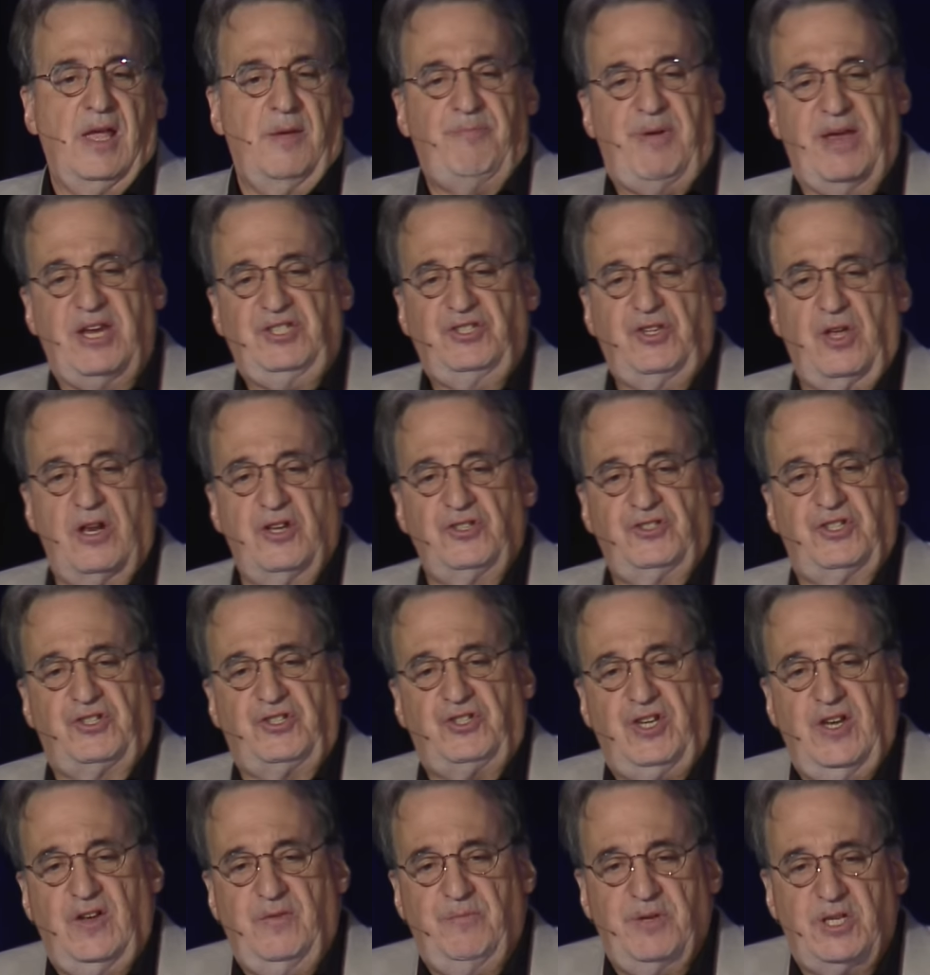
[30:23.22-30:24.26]
Based on his
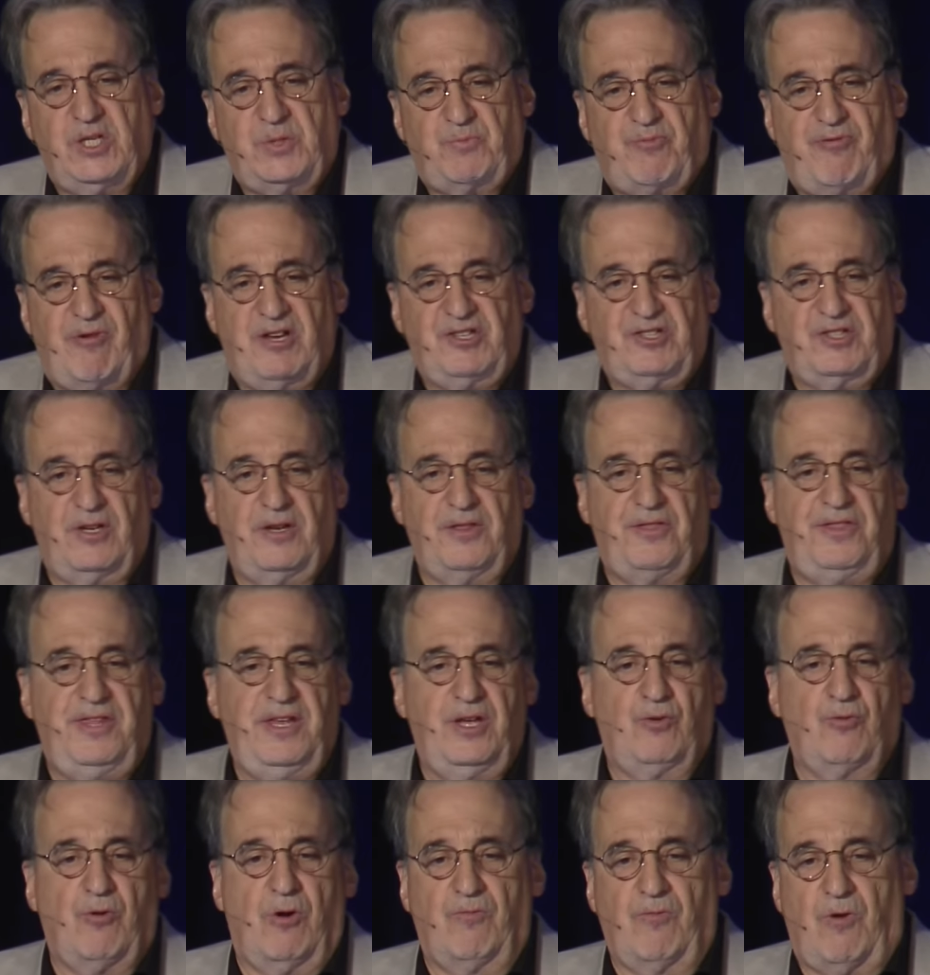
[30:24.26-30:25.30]
achievements, President
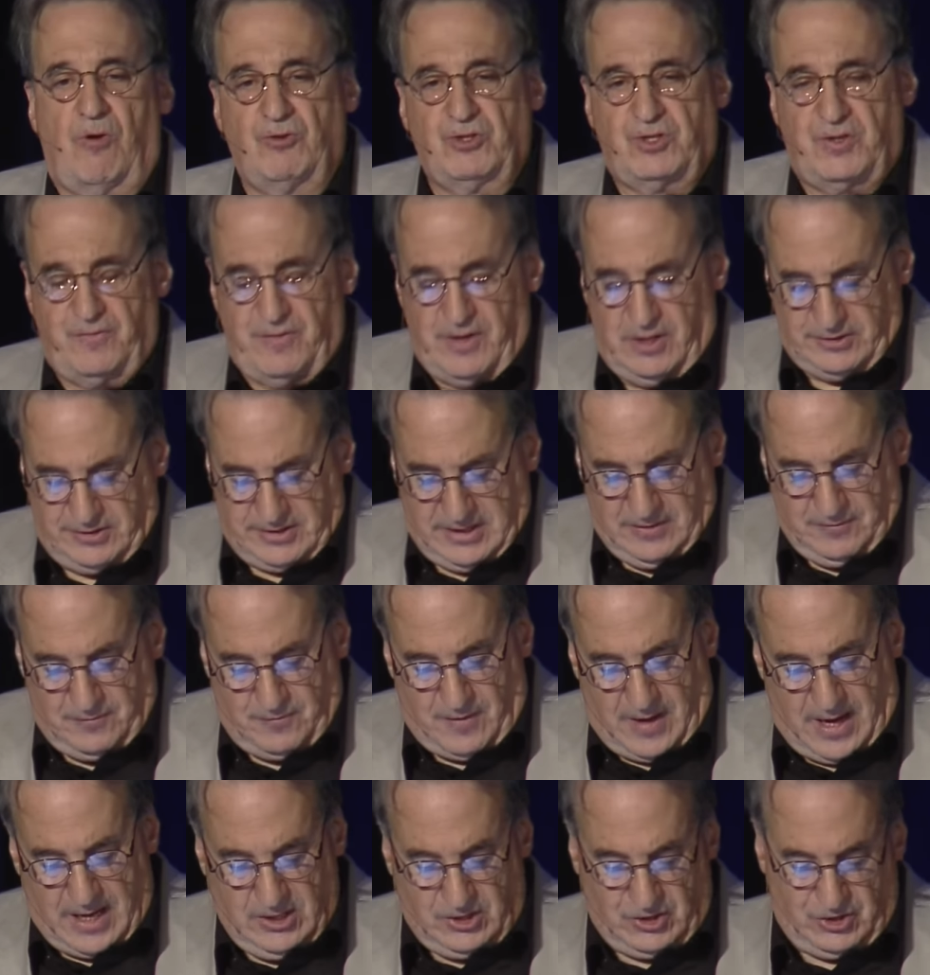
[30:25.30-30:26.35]
Theodore Roosevelt
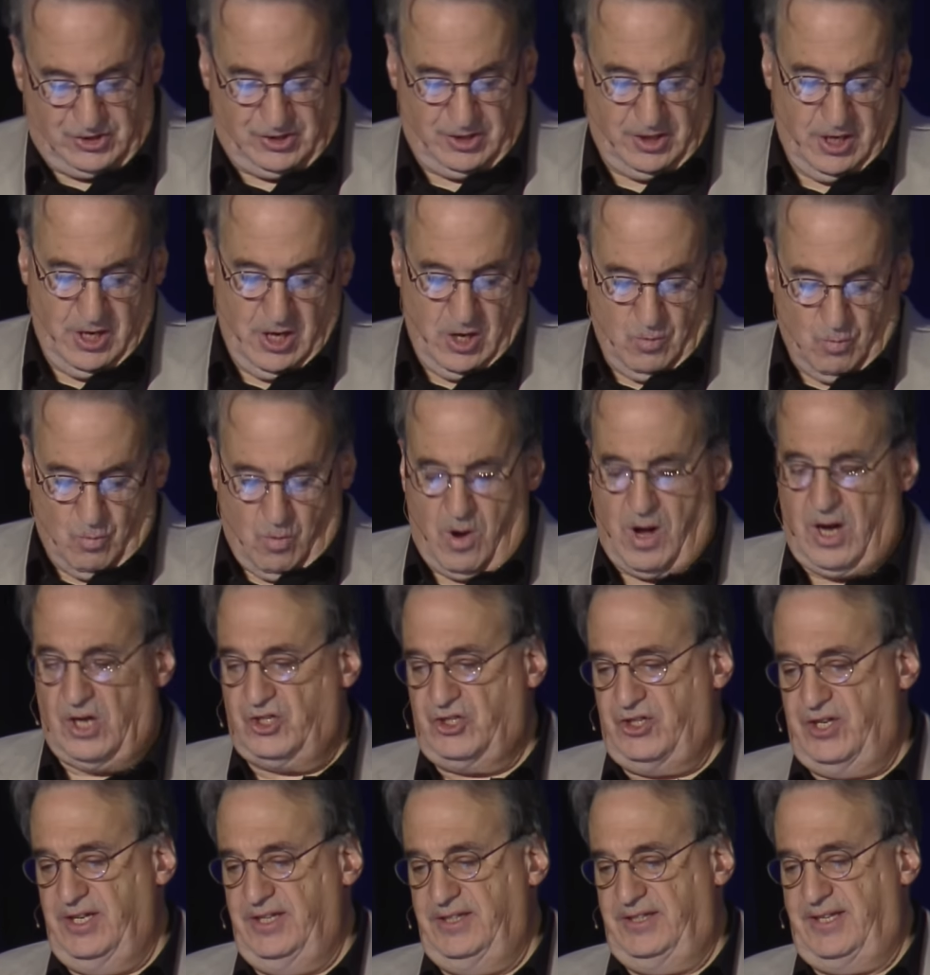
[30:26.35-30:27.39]
invites
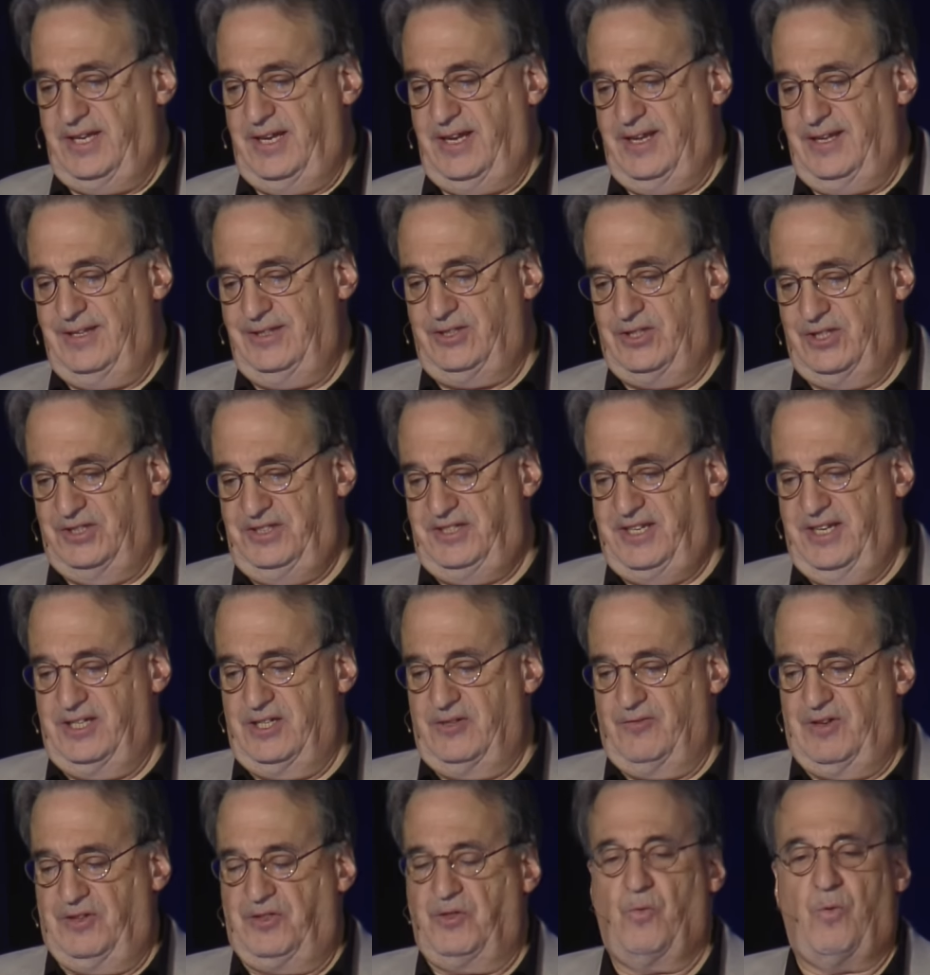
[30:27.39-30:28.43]
Washington to
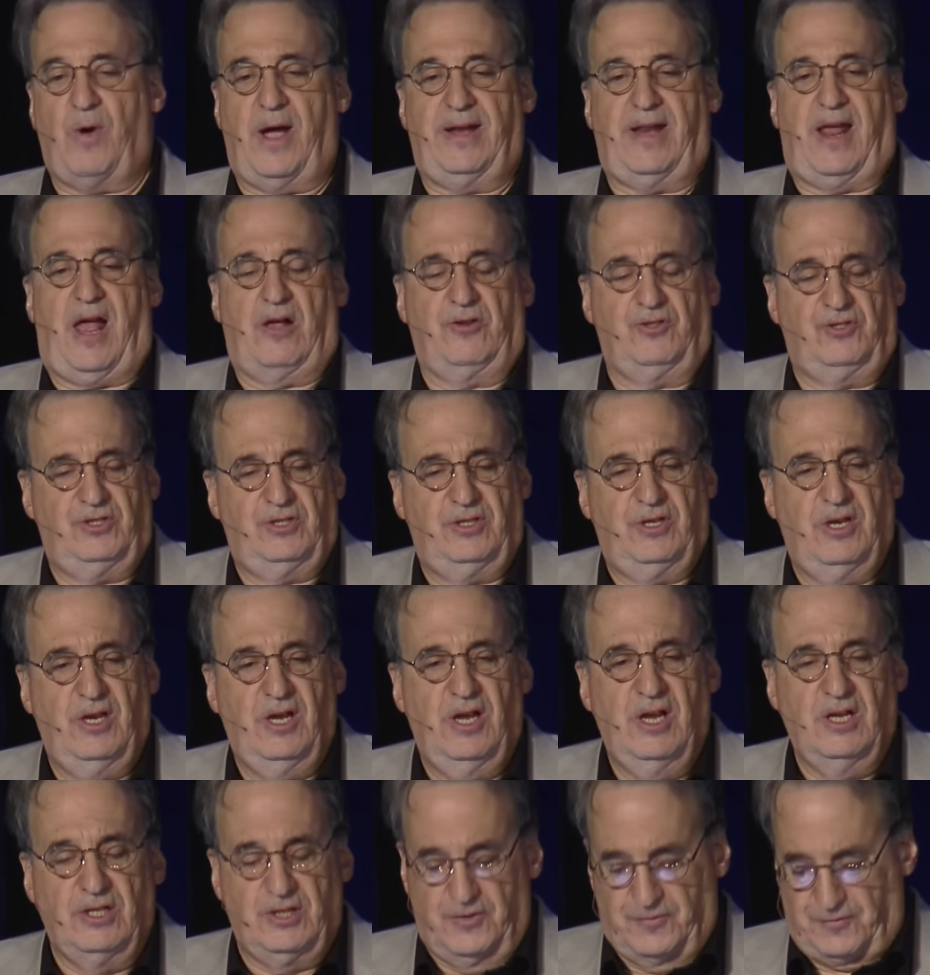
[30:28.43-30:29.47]
dinner at the White House.
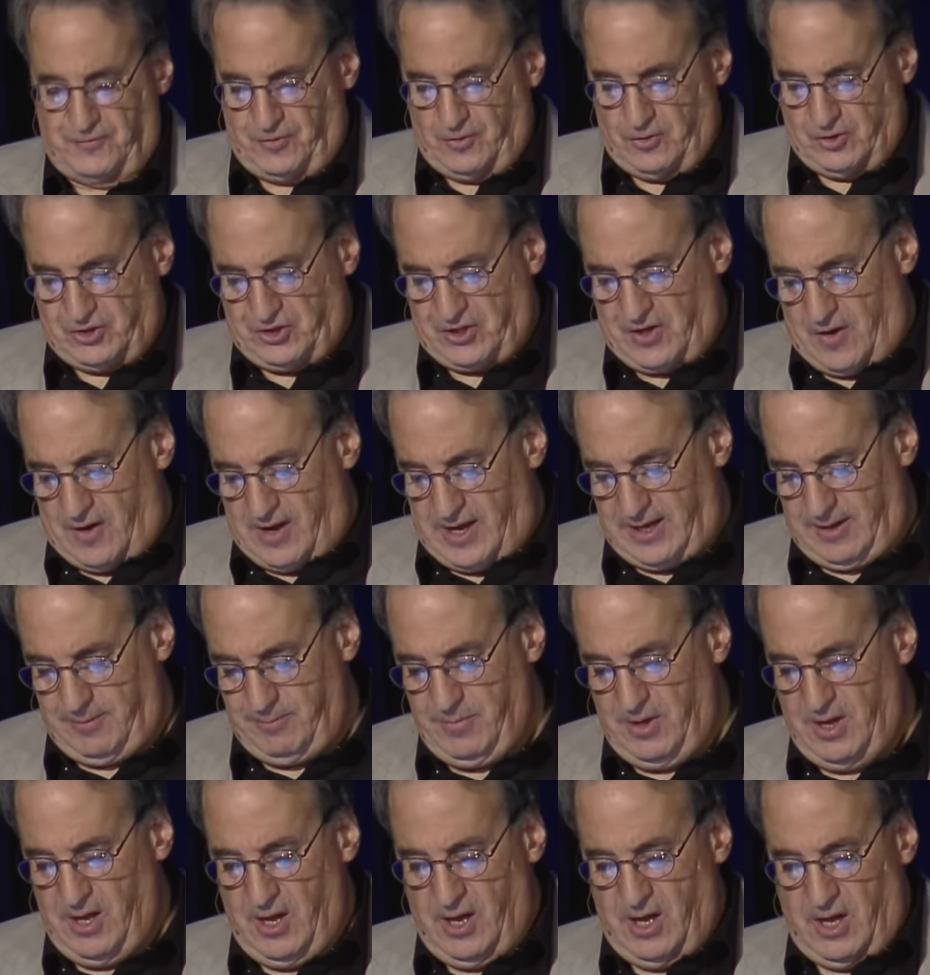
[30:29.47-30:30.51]
The first
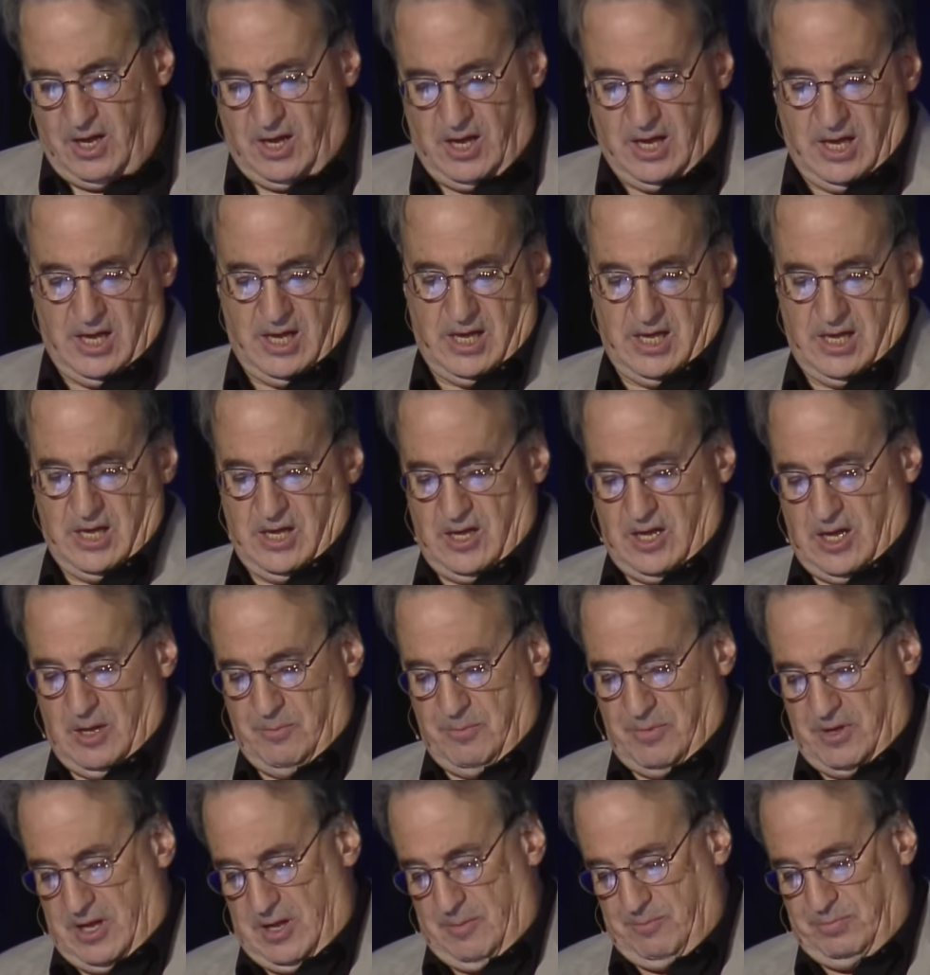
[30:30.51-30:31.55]
time
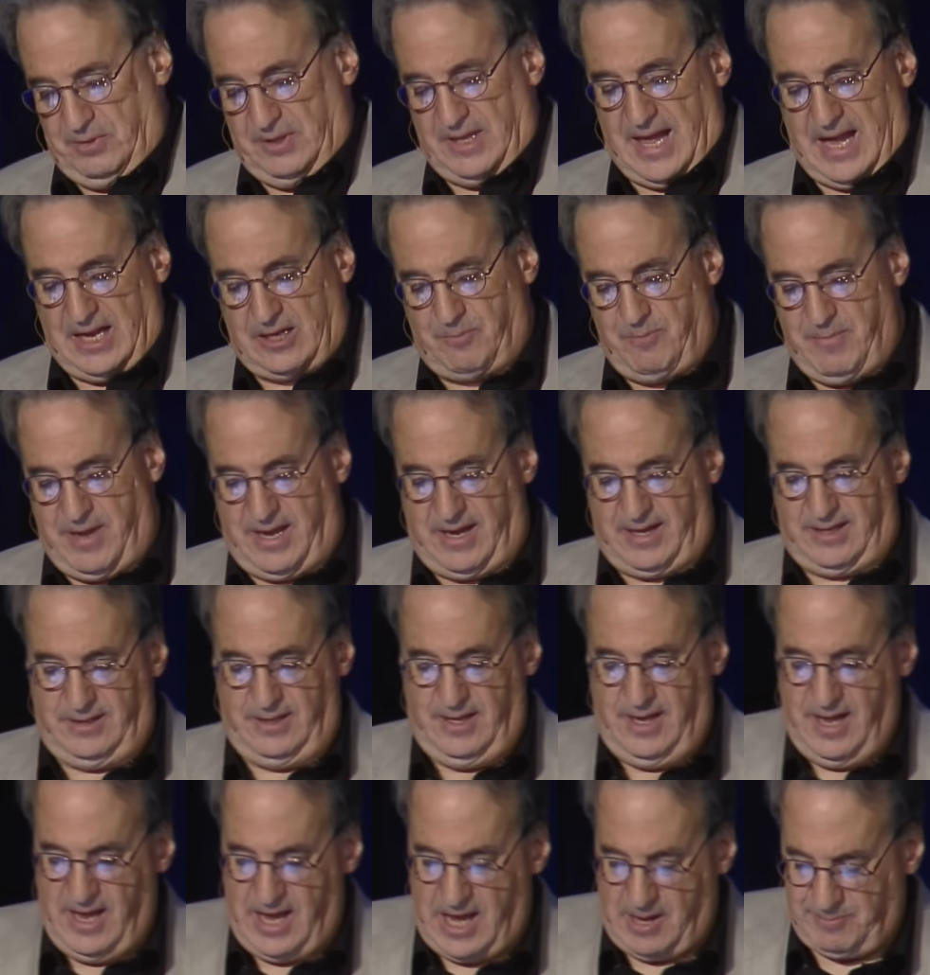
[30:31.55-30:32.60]
a black man
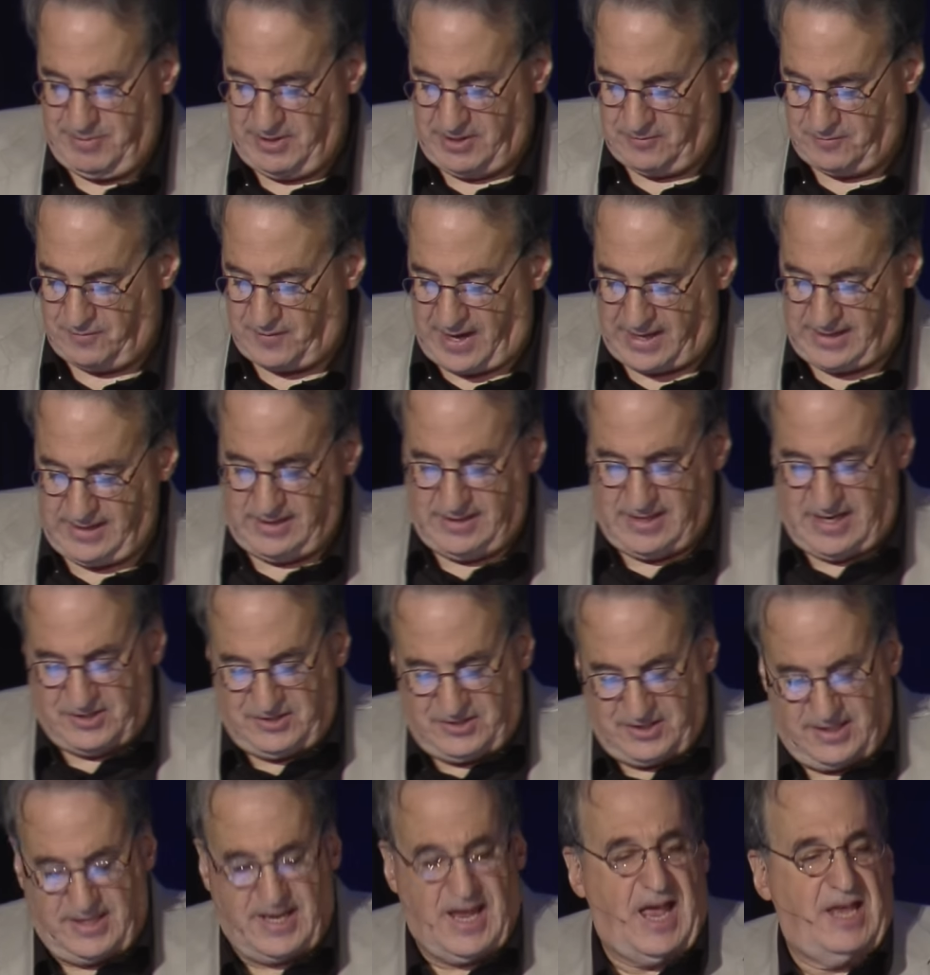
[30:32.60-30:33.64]
had been invited
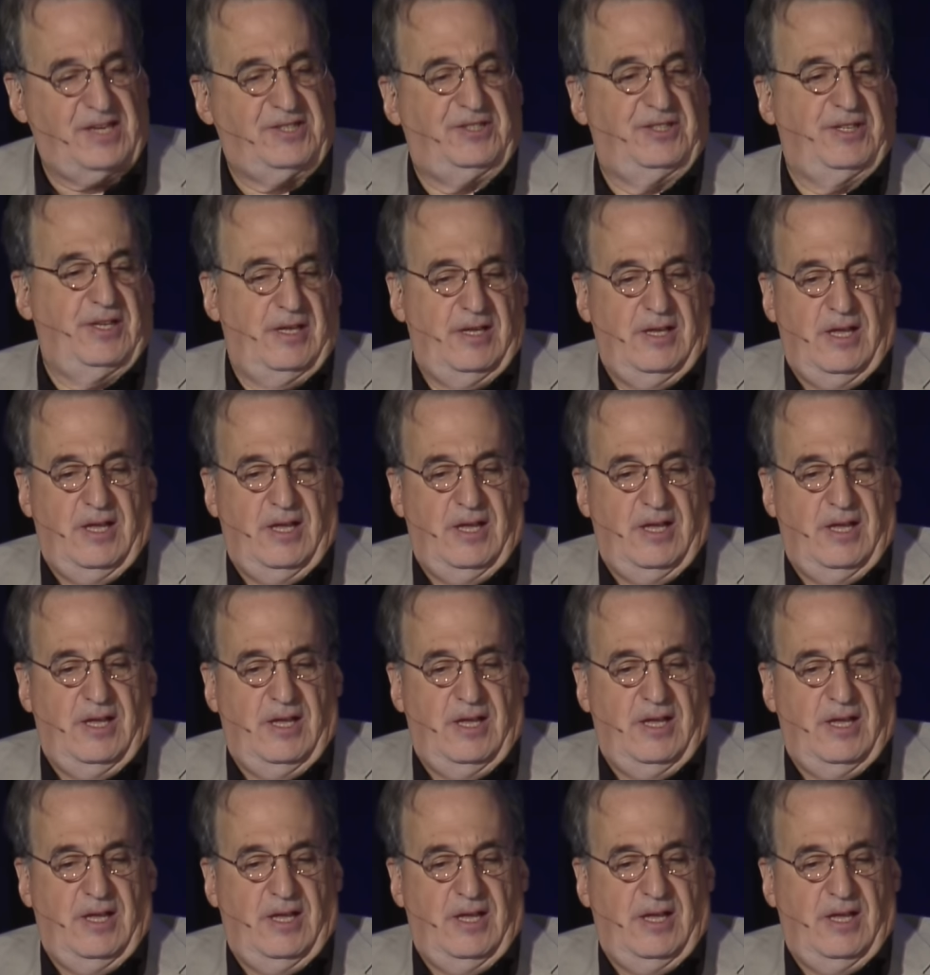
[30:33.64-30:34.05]
as a guest